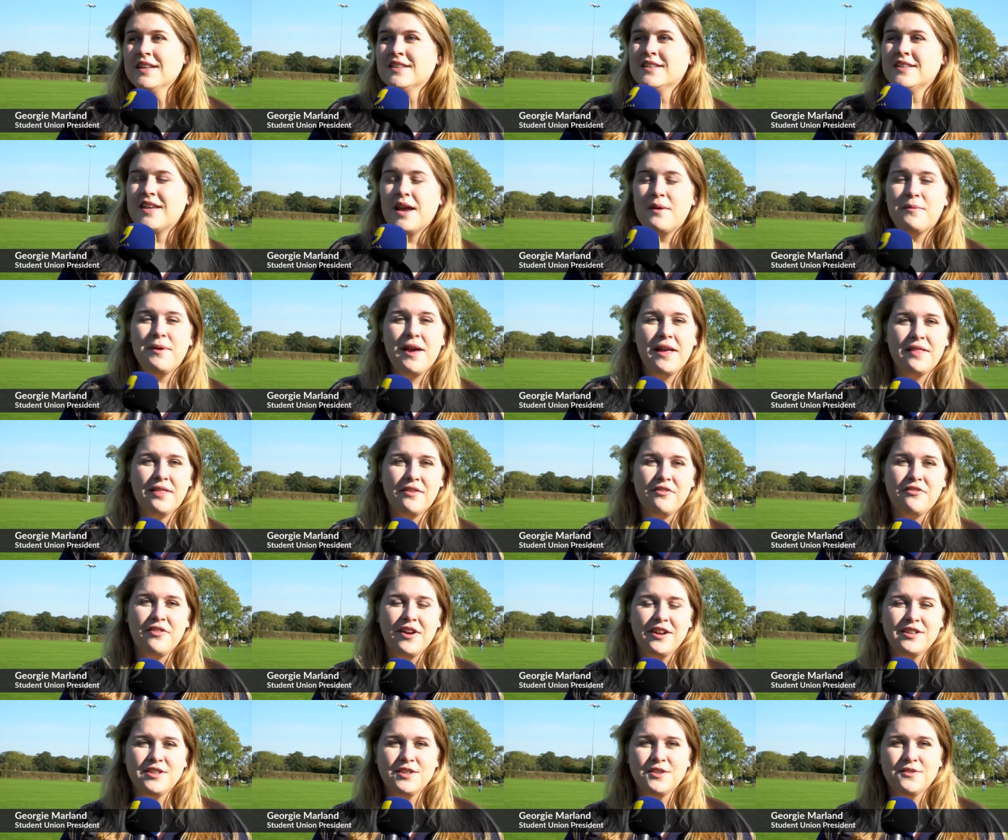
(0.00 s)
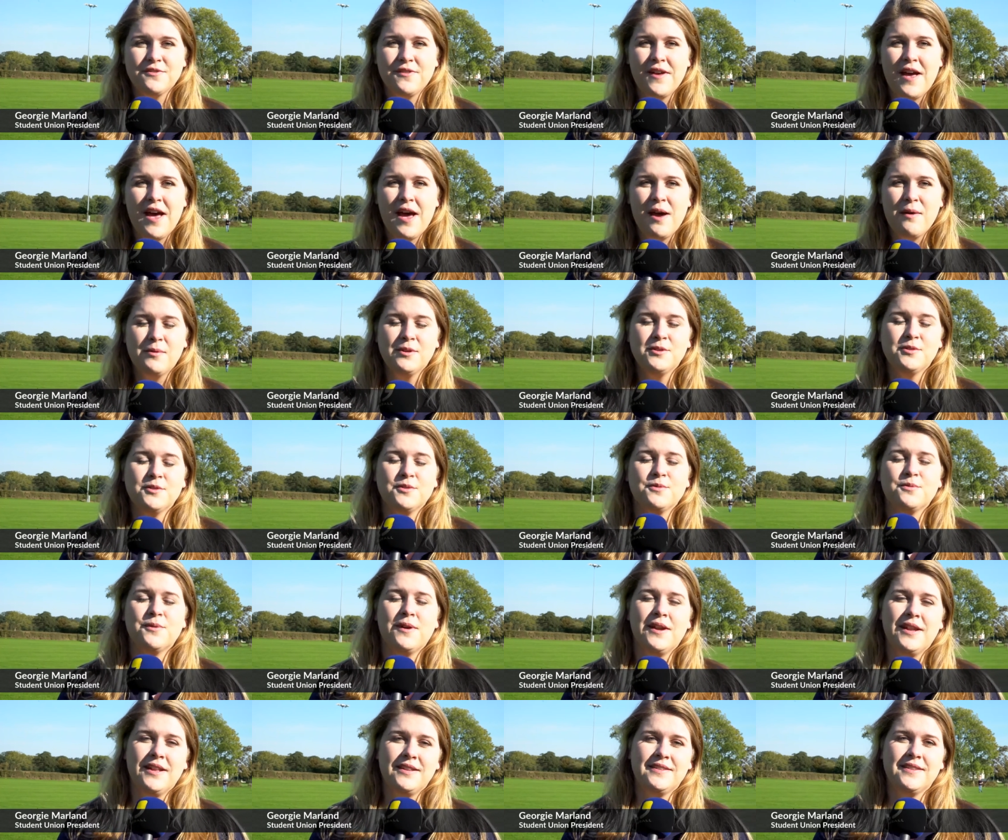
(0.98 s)
Today we had the Freshers Fair, which
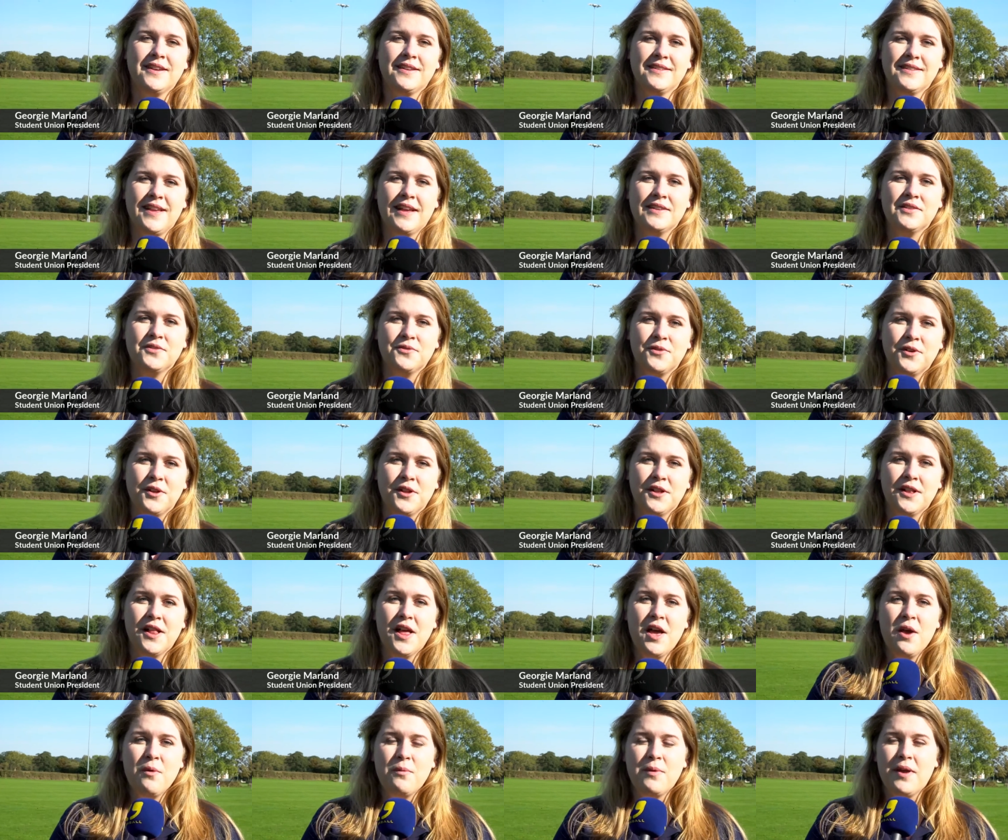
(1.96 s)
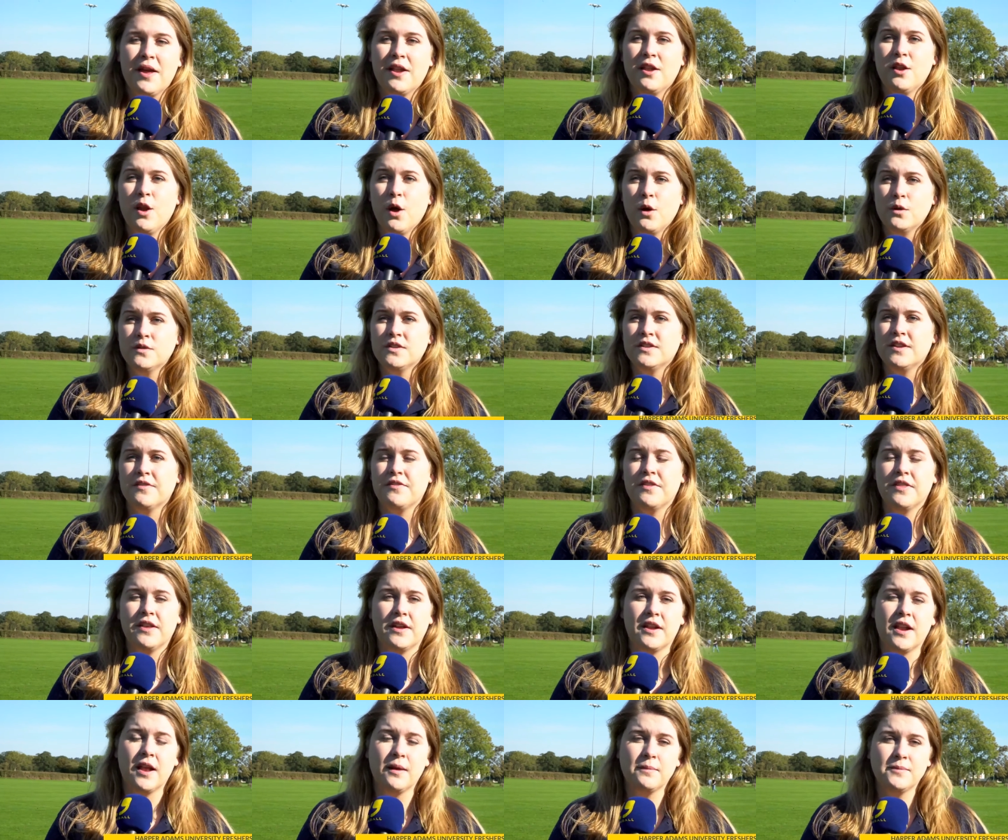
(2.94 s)
was really successful. We had loads of
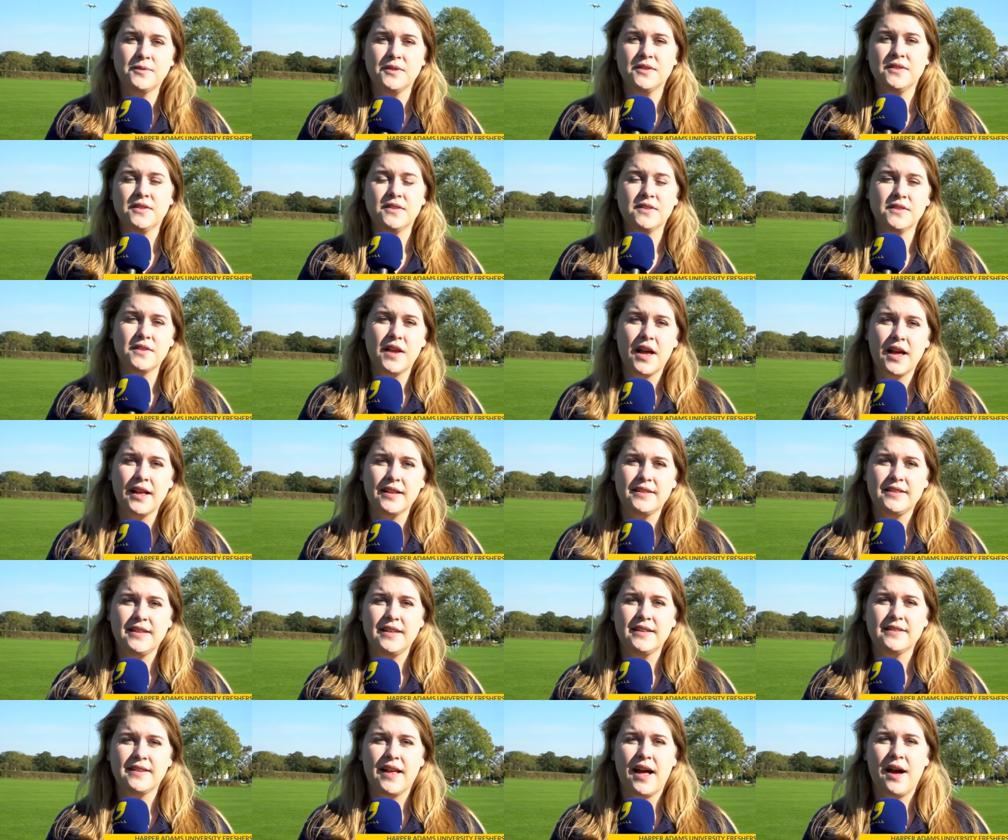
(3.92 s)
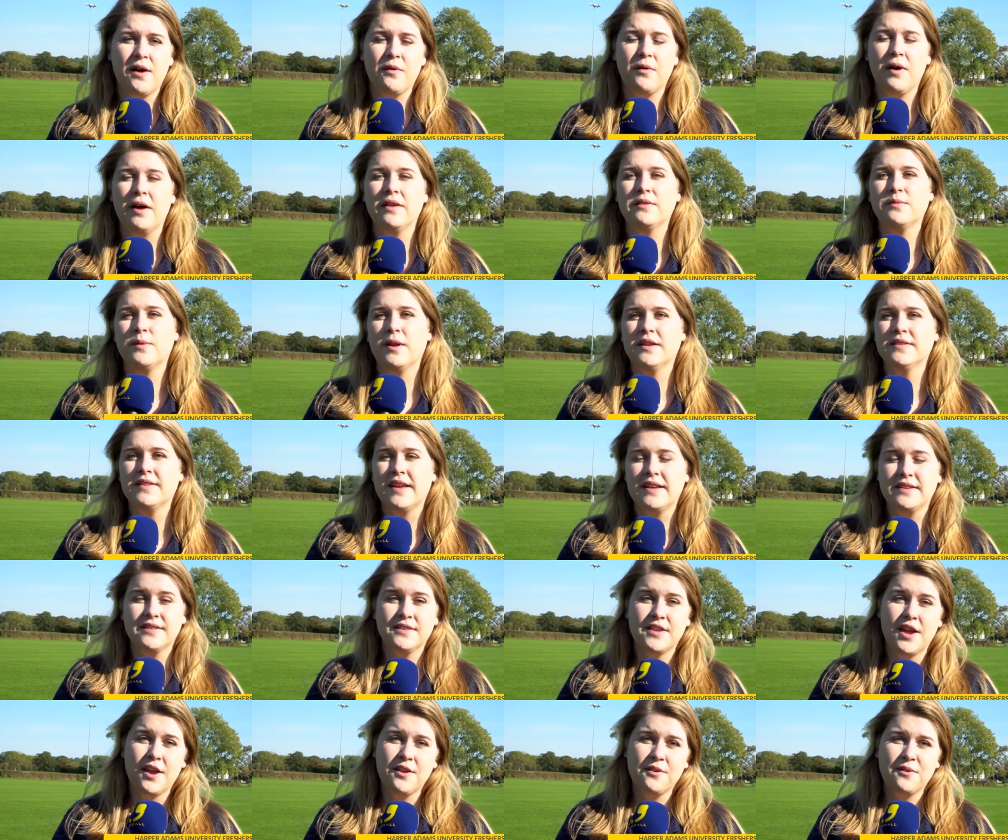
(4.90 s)
different the clubs and societies out, as well as
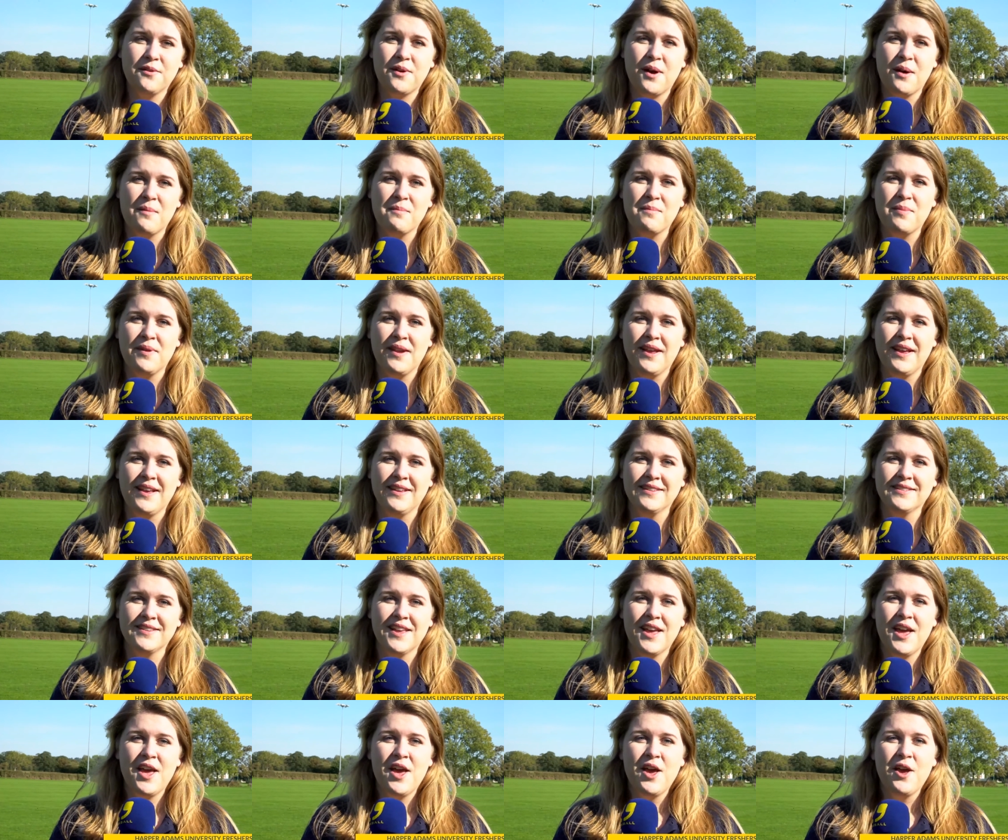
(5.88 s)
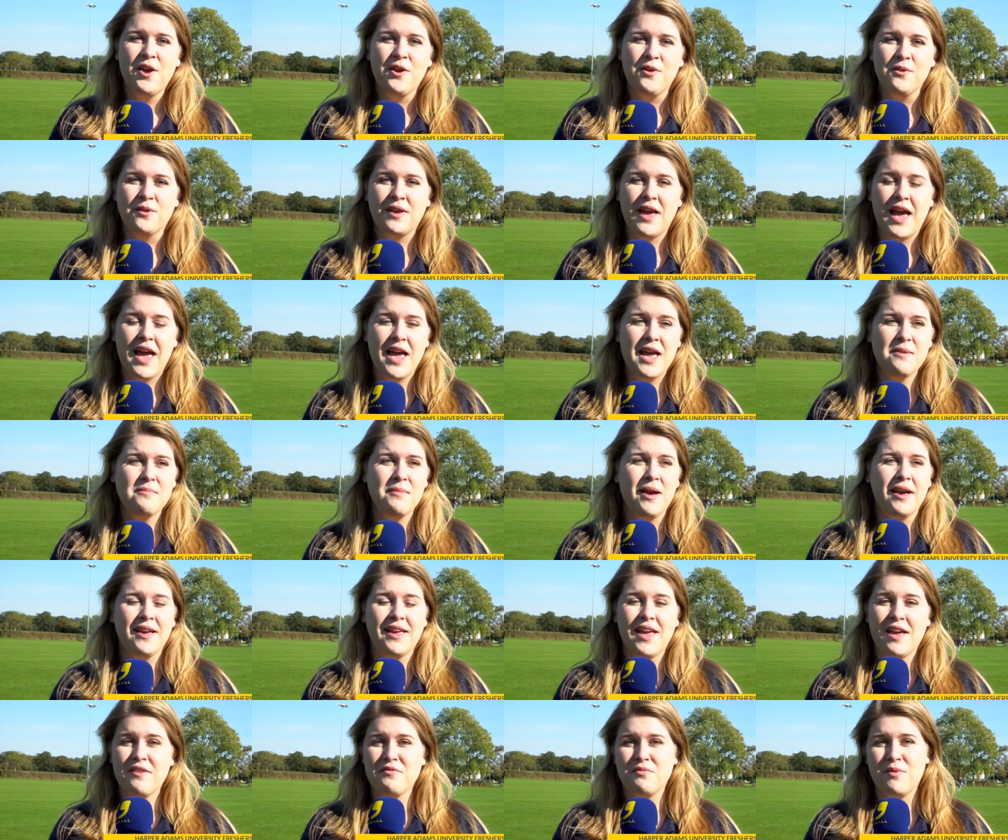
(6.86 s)
external companies who came
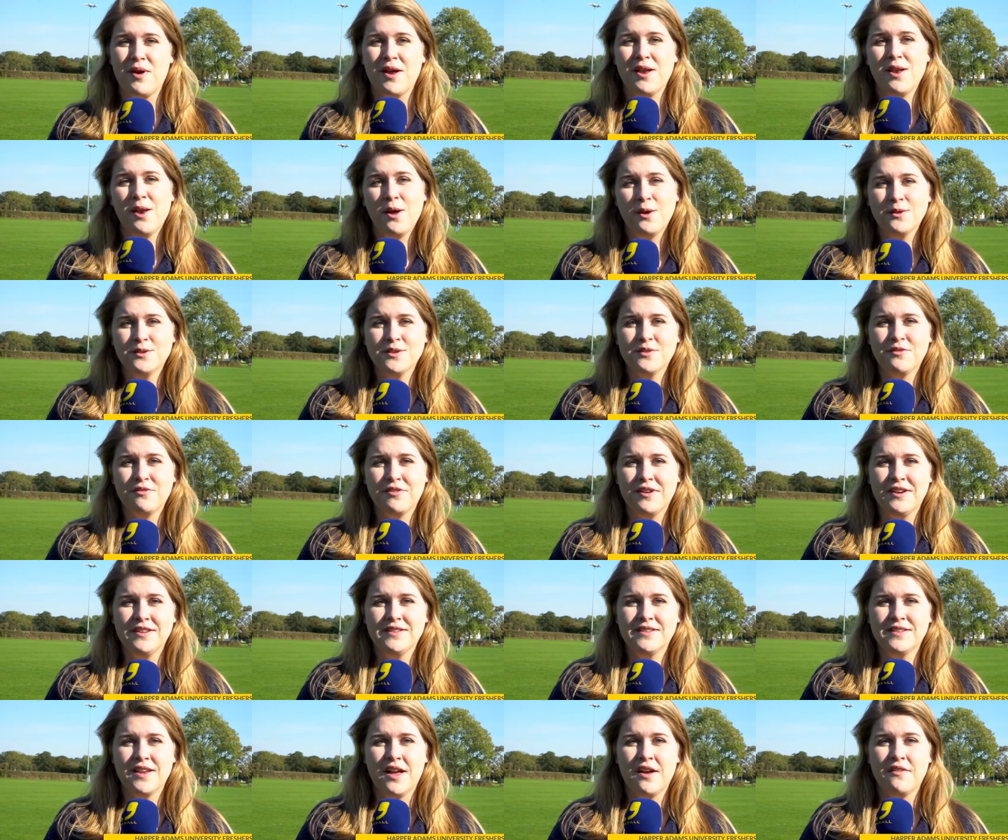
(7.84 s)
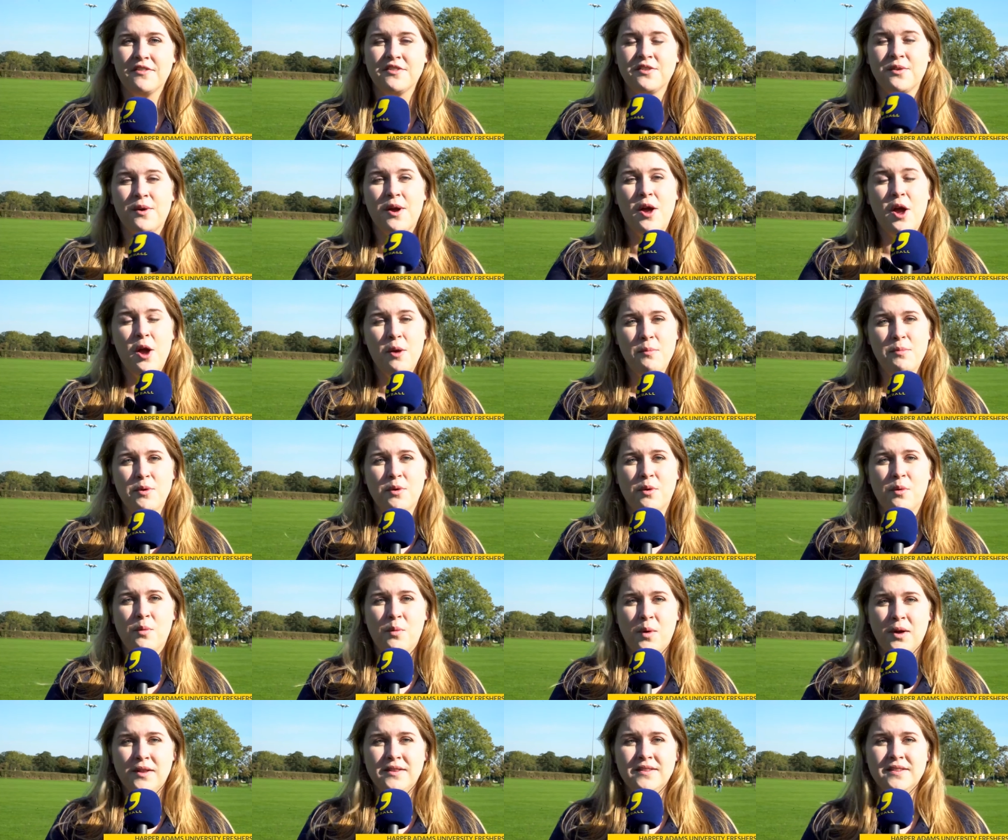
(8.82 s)
and gave away loads of free stuff, so I hope
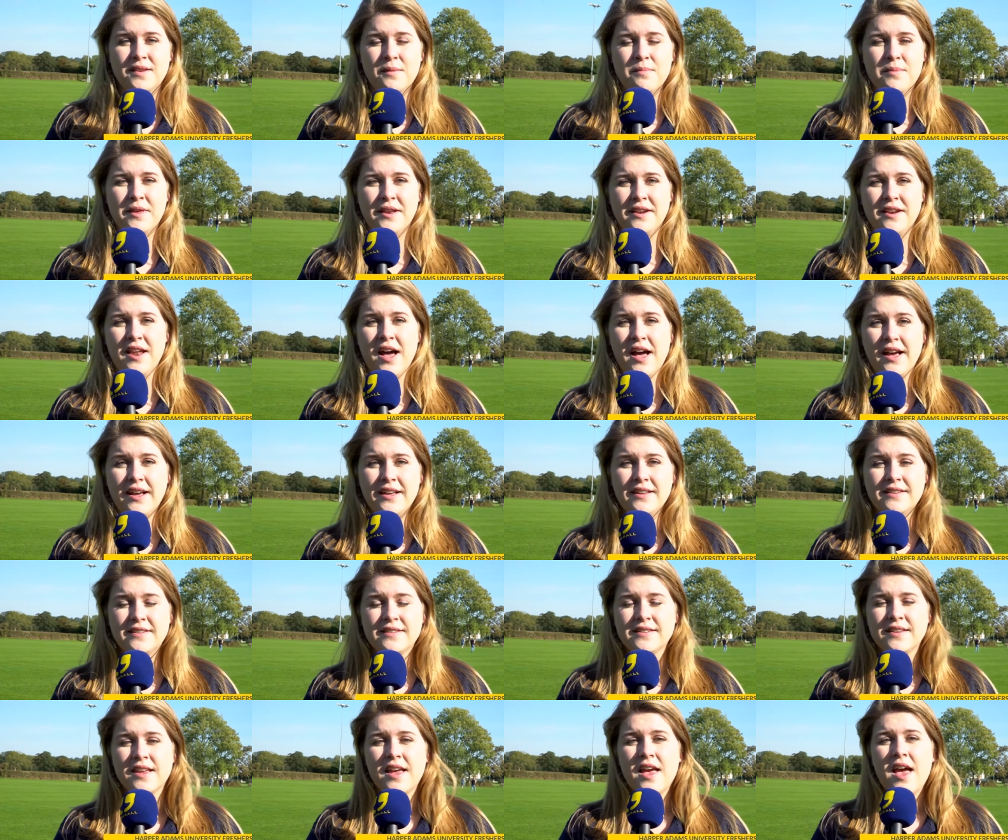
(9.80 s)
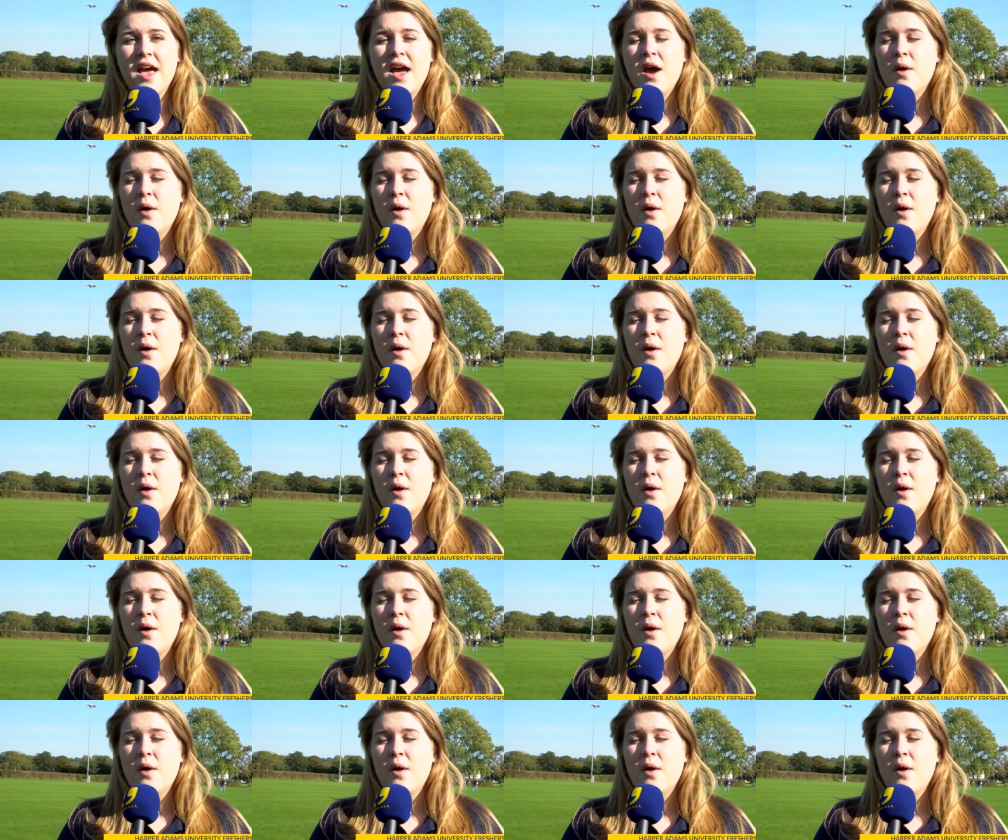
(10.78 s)
you all won something nice.